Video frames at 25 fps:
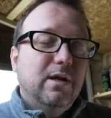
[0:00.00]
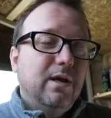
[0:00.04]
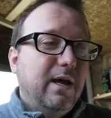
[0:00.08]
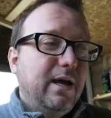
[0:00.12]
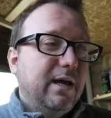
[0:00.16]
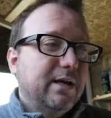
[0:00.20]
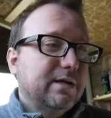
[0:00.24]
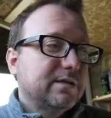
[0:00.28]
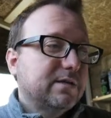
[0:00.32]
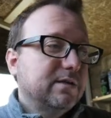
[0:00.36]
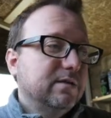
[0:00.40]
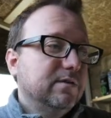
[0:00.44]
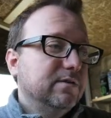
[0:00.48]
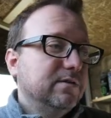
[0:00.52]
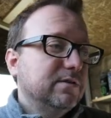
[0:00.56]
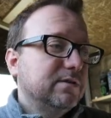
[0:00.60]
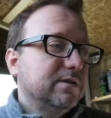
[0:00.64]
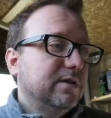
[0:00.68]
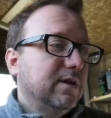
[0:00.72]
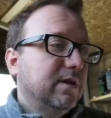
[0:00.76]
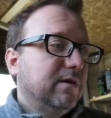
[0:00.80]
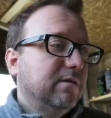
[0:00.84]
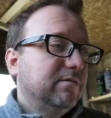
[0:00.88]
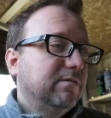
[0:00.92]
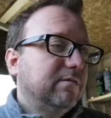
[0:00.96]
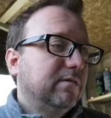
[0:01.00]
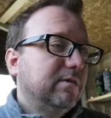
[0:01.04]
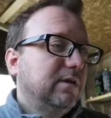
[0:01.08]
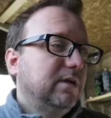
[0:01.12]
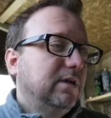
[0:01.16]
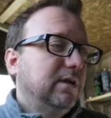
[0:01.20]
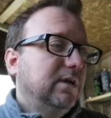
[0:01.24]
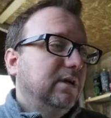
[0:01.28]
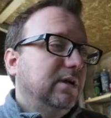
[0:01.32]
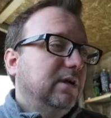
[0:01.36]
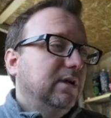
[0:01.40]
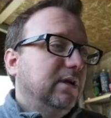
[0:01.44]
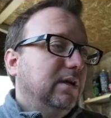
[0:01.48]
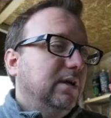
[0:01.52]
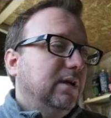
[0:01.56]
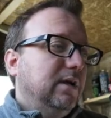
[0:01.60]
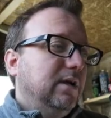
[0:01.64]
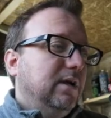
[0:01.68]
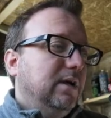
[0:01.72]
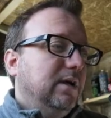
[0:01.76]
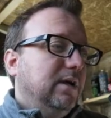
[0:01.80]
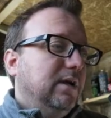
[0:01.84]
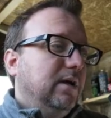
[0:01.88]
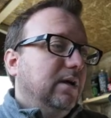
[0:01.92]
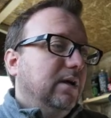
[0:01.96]
Excellent stuff.
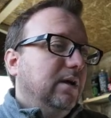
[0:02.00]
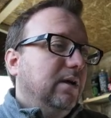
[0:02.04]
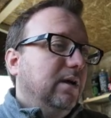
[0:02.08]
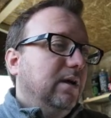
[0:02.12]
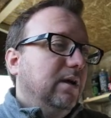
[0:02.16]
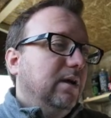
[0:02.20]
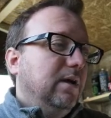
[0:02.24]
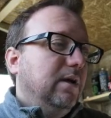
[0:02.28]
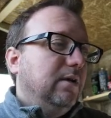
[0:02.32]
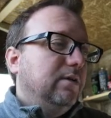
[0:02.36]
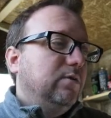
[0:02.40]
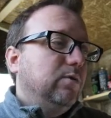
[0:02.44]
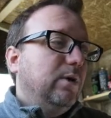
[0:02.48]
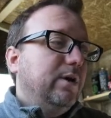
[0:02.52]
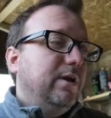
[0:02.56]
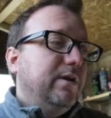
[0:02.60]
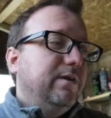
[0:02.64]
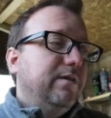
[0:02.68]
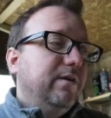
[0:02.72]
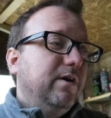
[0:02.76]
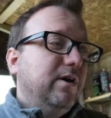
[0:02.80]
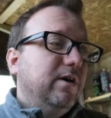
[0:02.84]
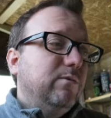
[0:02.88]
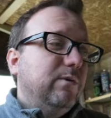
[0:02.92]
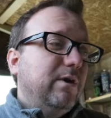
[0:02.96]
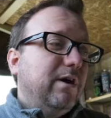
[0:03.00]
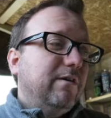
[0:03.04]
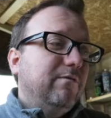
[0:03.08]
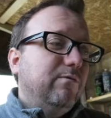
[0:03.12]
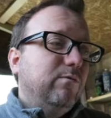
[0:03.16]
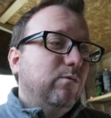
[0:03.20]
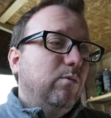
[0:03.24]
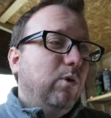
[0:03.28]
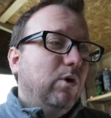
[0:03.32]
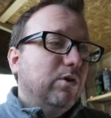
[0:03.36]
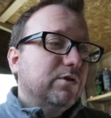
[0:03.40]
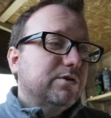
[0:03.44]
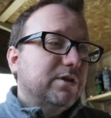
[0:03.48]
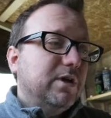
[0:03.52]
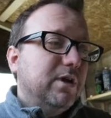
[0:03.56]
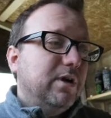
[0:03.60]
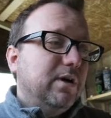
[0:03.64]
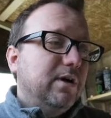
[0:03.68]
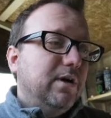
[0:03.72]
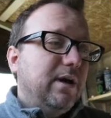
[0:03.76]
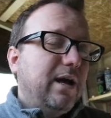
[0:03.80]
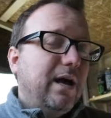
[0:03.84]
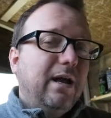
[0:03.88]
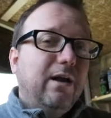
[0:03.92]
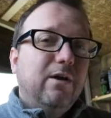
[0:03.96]
23rd we have
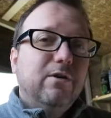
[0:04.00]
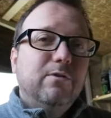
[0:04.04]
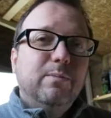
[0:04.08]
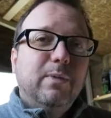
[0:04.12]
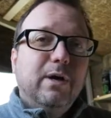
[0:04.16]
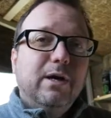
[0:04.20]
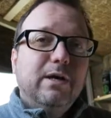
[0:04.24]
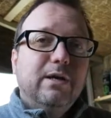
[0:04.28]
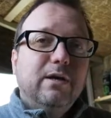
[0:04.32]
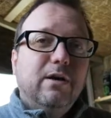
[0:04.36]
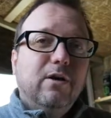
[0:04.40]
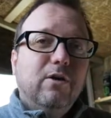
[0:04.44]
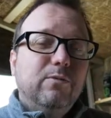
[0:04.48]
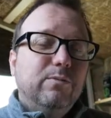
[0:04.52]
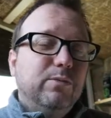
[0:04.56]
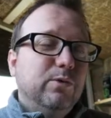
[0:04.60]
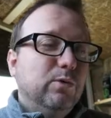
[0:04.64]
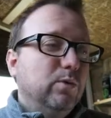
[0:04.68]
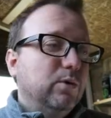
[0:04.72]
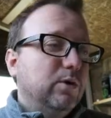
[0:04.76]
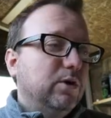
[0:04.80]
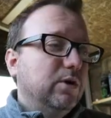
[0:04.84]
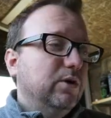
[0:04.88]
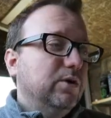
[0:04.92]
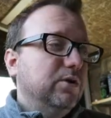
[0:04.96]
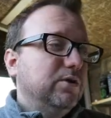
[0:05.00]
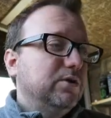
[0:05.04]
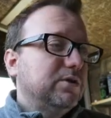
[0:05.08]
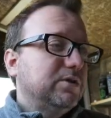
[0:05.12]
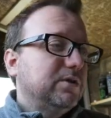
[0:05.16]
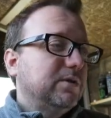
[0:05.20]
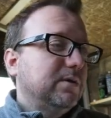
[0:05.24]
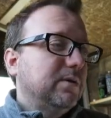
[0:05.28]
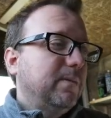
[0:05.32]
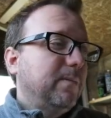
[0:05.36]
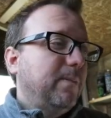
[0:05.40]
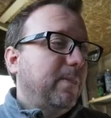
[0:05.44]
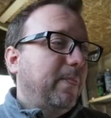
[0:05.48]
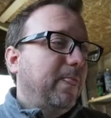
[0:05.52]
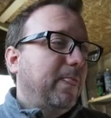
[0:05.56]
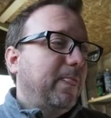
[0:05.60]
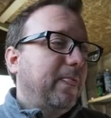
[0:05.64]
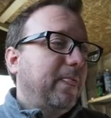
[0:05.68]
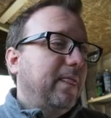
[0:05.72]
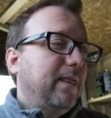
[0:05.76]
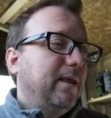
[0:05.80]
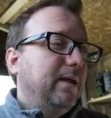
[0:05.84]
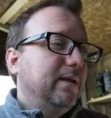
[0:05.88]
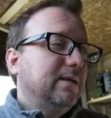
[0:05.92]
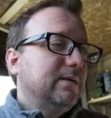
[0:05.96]
Wazza. Hello mate, hope you're good.
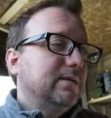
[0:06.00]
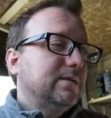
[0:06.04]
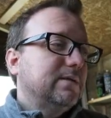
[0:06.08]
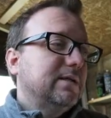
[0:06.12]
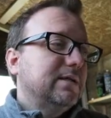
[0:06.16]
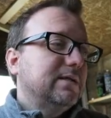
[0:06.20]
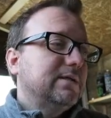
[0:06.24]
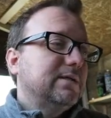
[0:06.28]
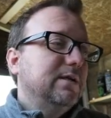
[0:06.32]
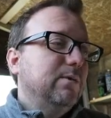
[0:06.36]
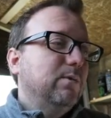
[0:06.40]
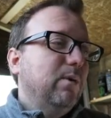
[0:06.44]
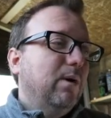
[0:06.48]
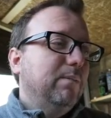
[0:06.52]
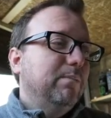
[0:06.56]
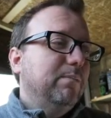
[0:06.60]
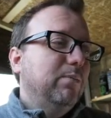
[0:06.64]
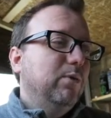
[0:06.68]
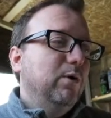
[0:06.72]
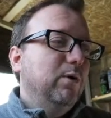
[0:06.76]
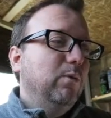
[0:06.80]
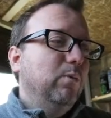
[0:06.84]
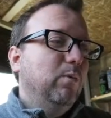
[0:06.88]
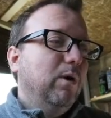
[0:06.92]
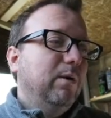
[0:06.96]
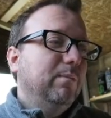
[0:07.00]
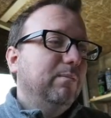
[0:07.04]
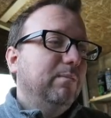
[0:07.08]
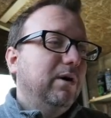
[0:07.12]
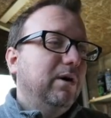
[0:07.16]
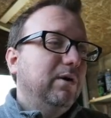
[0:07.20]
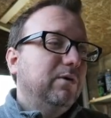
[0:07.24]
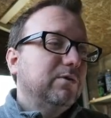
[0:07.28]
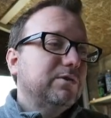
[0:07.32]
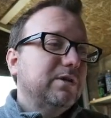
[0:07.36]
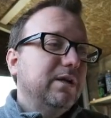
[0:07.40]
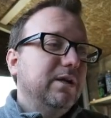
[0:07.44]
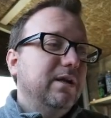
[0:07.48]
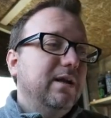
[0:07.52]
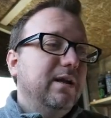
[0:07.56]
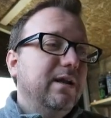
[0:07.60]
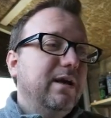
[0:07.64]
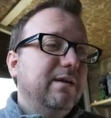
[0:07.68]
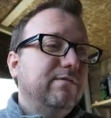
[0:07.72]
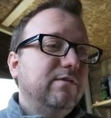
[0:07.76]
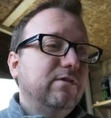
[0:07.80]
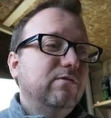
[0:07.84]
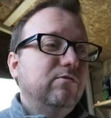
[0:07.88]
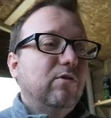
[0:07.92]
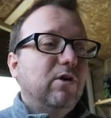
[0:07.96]
61.1 miles,
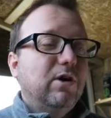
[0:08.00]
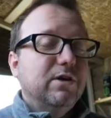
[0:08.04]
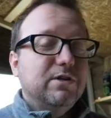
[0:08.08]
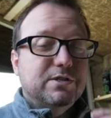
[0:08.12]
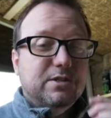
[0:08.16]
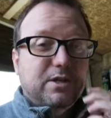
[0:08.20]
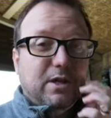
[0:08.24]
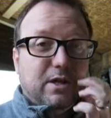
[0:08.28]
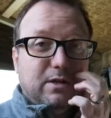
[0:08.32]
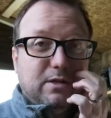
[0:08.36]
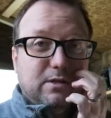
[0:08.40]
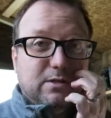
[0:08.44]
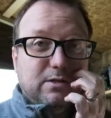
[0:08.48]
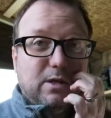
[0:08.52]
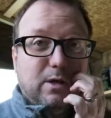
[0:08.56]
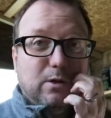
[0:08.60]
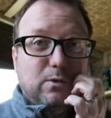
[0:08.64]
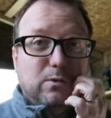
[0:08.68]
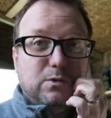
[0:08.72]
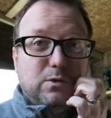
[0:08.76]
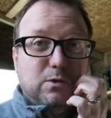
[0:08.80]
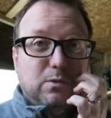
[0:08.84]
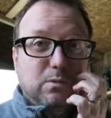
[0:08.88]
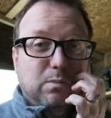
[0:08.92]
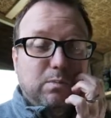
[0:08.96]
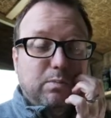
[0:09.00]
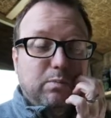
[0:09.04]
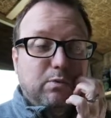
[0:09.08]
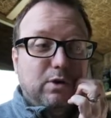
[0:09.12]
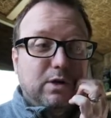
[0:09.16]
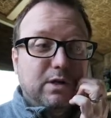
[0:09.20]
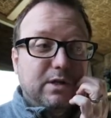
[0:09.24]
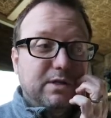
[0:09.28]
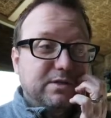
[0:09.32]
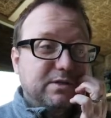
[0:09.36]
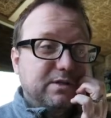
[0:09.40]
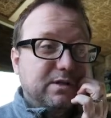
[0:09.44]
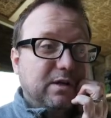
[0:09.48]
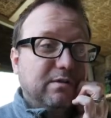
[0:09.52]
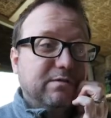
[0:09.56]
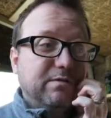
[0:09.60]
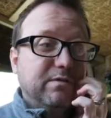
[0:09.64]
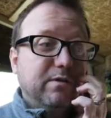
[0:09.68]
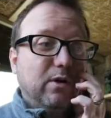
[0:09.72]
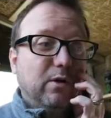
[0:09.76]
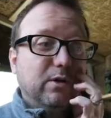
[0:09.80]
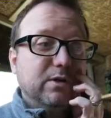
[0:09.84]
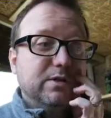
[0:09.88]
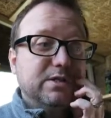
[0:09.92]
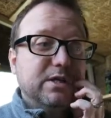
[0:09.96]
11 rides done in total. Brilliant stuff,
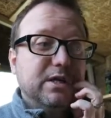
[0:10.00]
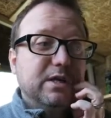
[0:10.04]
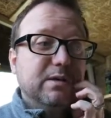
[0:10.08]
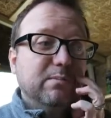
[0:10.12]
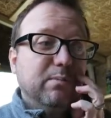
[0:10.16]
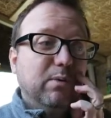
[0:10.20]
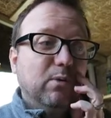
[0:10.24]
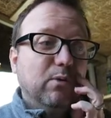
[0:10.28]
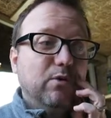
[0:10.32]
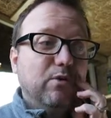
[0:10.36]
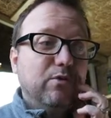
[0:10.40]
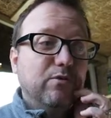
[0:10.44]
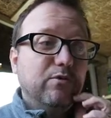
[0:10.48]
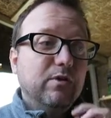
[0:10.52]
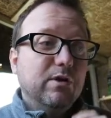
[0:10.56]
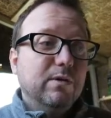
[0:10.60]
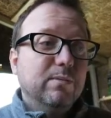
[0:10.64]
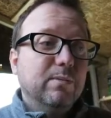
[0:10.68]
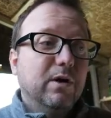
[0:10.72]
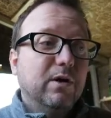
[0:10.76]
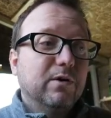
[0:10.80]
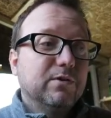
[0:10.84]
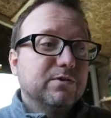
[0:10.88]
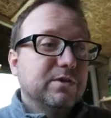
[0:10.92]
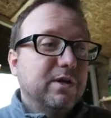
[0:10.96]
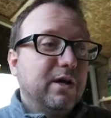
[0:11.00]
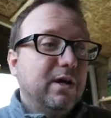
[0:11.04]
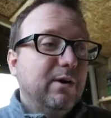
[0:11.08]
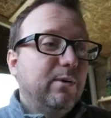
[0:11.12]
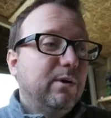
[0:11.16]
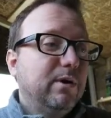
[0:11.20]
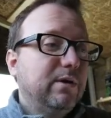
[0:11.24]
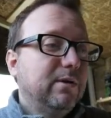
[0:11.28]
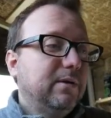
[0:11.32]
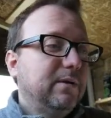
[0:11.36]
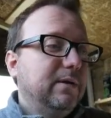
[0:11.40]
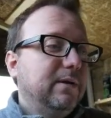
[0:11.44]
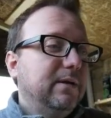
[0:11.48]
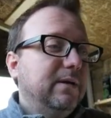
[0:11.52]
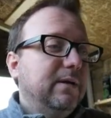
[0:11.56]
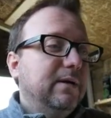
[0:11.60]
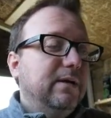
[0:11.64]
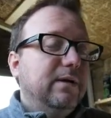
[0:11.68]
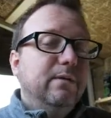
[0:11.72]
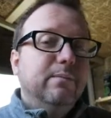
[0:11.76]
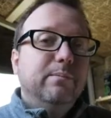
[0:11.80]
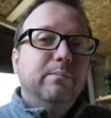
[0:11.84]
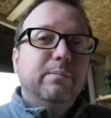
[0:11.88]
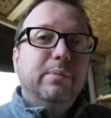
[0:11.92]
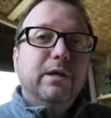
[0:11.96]
19.3 miles an hour
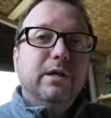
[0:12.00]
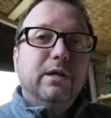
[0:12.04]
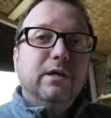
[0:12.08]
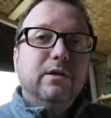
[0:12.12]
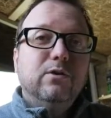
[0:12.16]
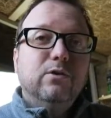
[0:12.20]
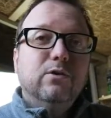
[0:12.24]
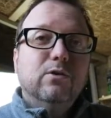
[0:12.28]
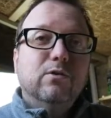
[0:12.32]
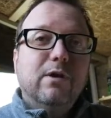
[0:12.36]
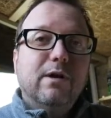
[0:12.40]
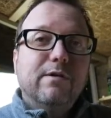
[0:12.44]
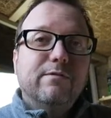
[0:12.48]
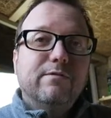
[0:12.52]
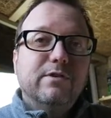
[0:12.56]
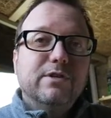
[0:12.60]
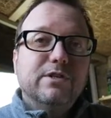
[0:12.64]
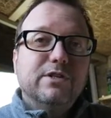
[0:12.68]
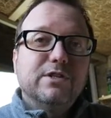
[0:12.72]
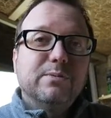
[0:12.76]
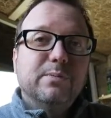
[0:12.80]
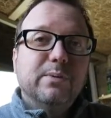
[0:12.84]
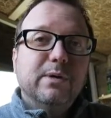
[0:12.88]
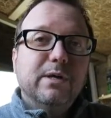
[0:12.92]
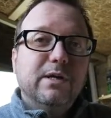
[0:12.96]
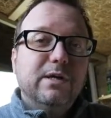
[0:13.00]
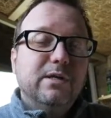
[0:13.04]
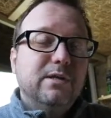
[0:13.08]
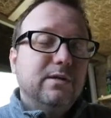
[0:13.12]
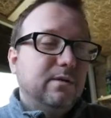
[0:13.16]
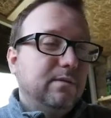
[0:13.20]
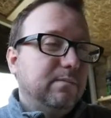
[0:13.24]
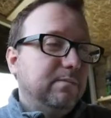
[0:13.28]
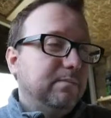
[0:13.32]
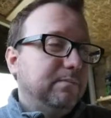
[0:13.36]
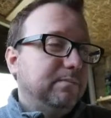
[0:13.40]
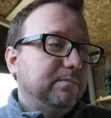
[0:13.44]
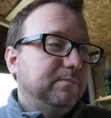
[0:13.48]
being your average speed.